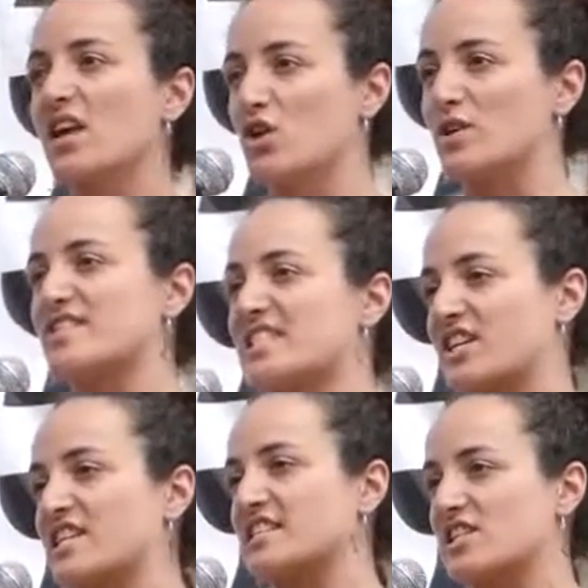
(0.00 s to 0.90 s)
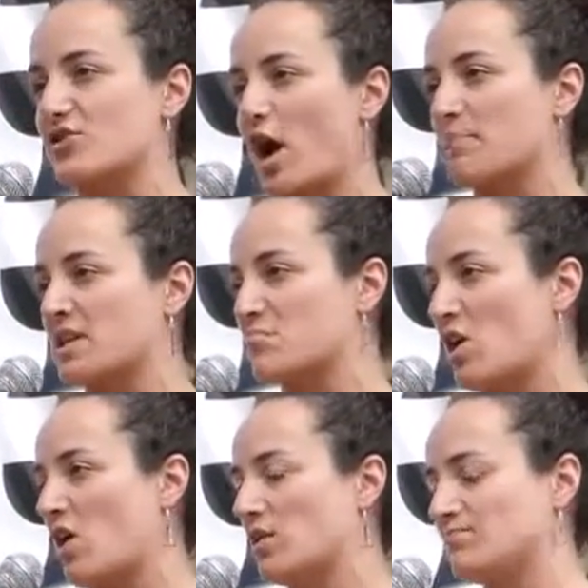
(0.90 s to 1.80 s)
you are seriously dropping the
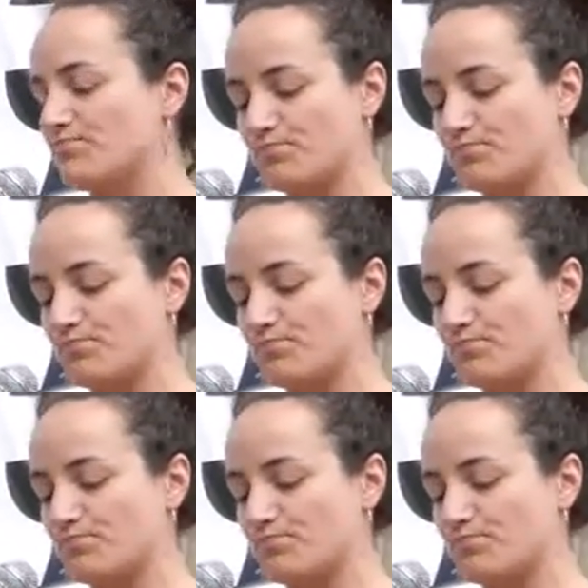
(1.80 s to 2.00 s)
ball.